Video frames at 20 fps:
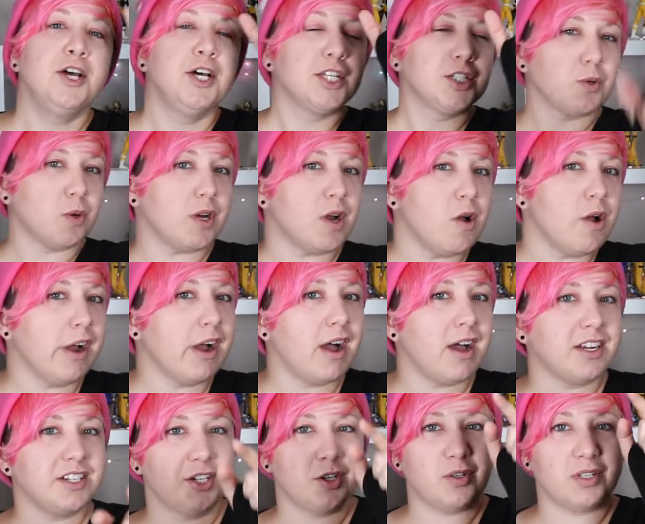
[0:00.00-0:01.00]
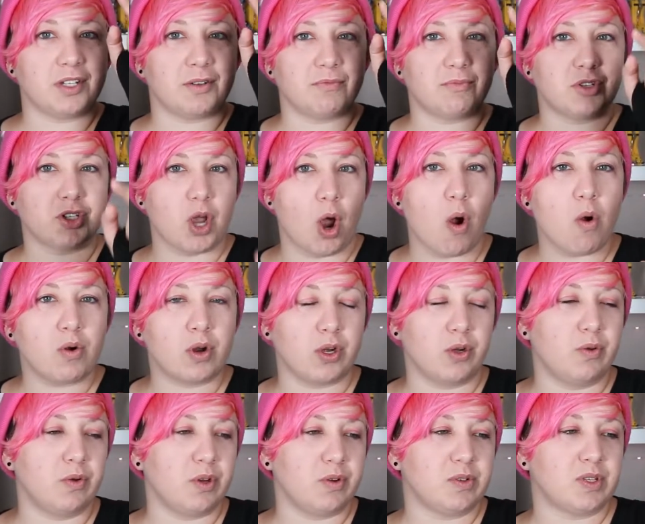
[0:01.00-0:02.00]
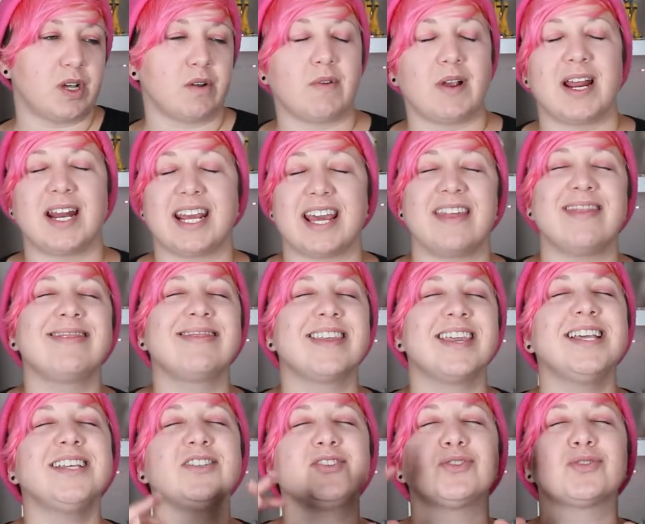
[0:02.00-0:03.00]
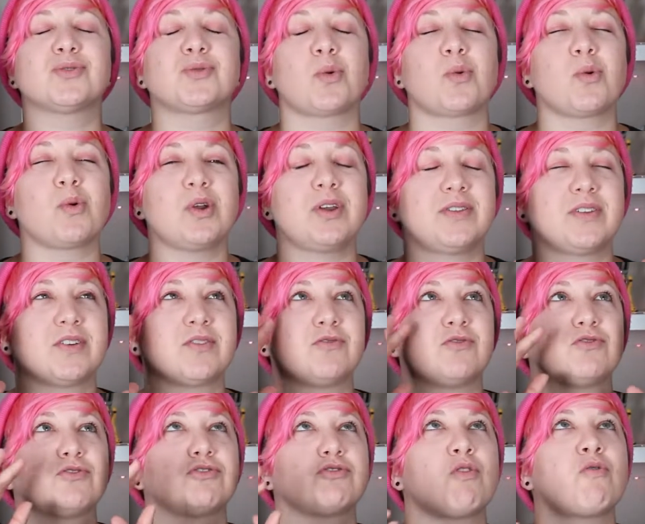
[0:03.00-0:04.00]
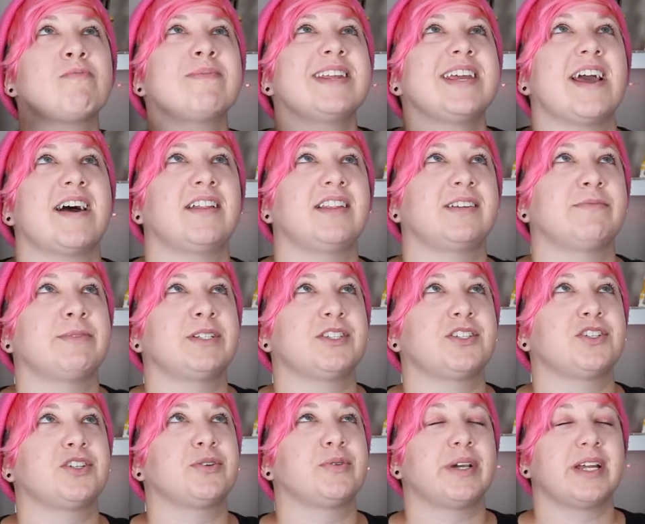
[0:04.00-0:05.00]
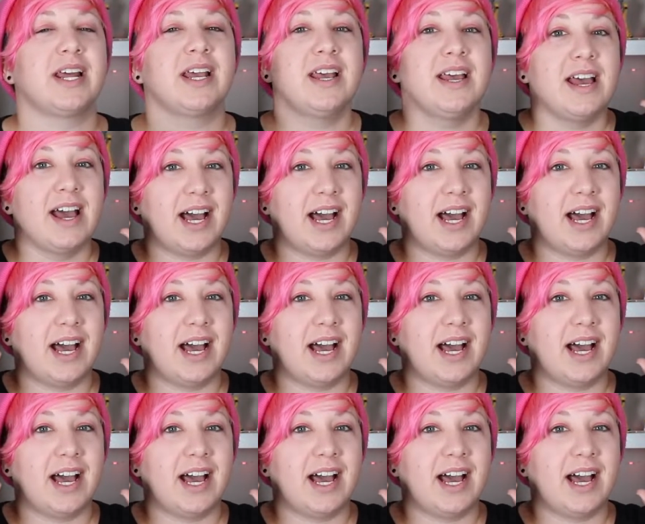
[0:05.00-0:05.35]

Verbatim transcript: So we're going on to some Toku news already, and this story, there's so many elements to it.